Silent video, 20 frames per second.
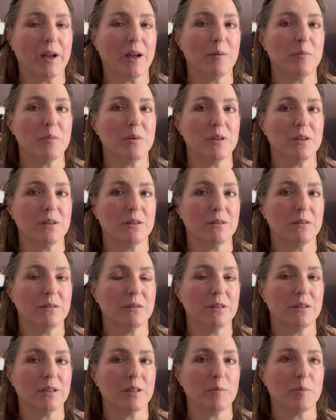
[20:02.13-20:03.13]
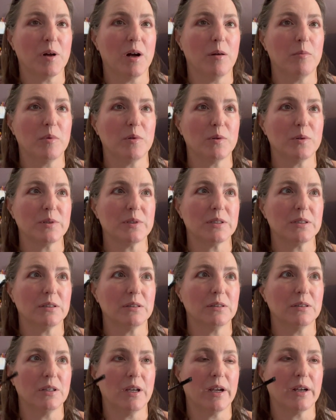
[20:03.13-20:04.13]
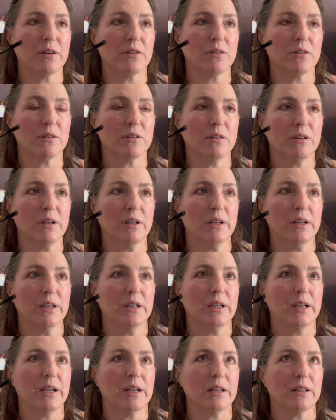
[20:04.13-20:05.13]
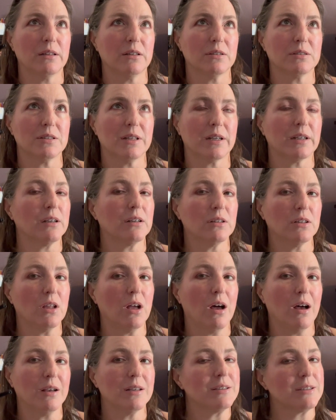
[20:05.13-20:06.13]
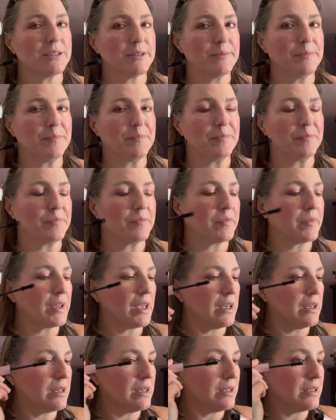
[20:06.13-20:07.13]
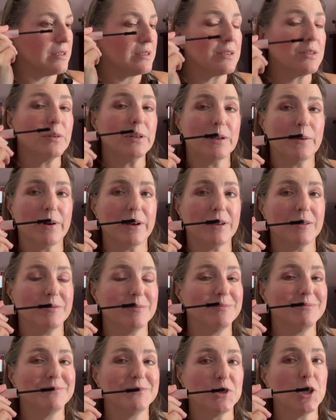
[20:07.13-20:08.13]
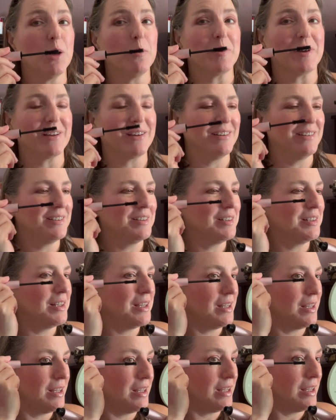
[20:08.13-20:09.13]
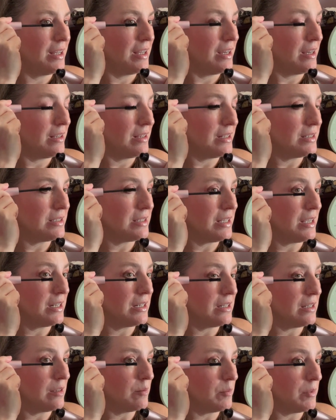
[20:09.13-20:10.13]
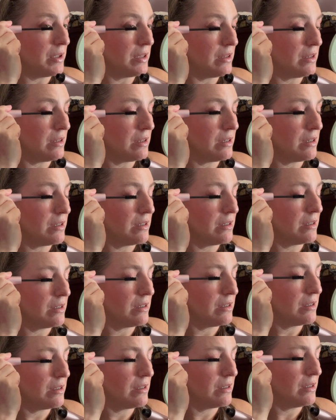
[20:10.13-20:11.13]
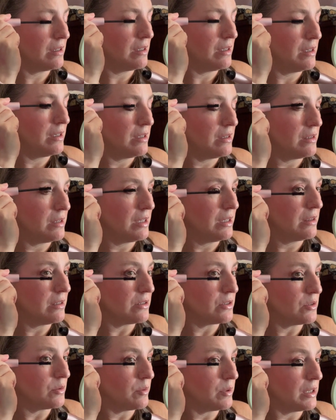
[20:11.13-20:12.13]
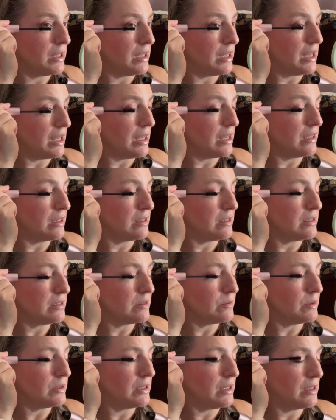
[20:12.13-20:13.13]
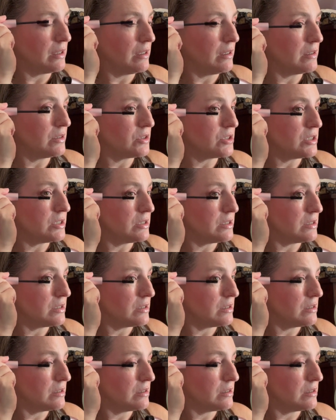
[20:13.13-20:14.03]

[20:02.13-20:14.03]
up the lip combo as a liner, and it looks like a gloss. So anyway, shopping. That's the end of the month. I think the 28th is when that launches.